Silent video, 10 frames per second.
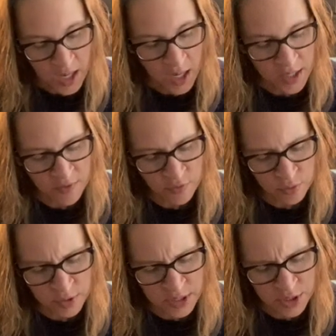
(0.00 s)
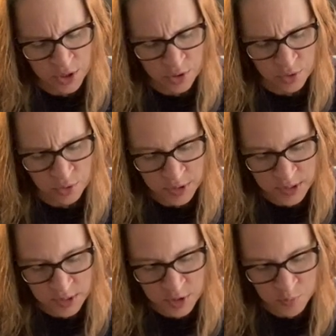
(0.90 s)
I never really knew,
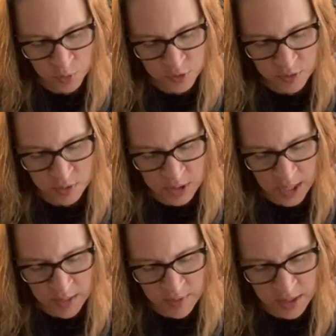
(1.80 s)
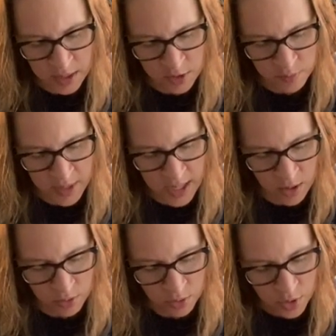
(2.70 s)
since most of the time they kicked me out.